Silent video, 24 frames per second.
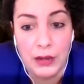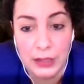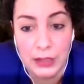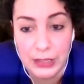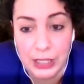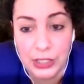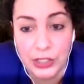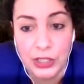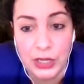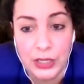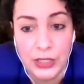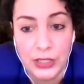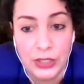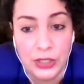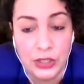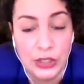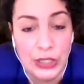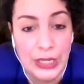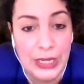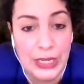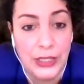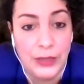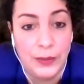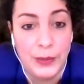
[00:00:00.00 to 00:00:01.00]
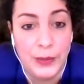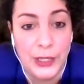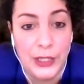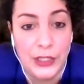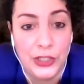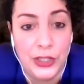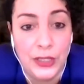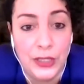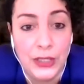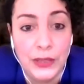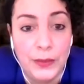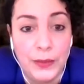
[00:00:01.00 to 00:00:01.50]
such as today's
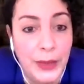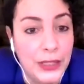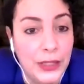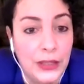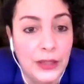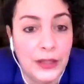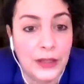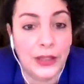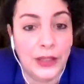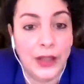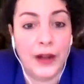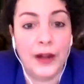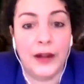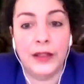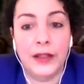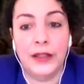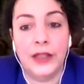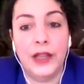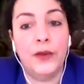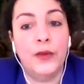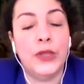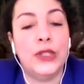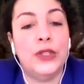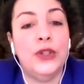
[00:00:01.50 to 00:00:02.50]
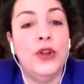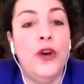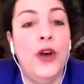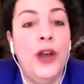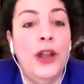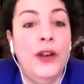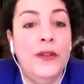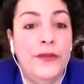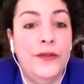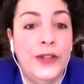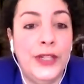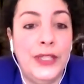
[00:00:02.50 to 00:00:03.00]
pledges, but there was no
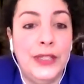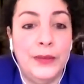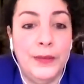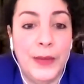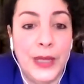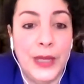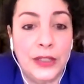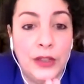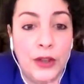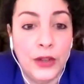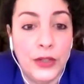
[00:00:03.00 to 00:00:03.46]
investment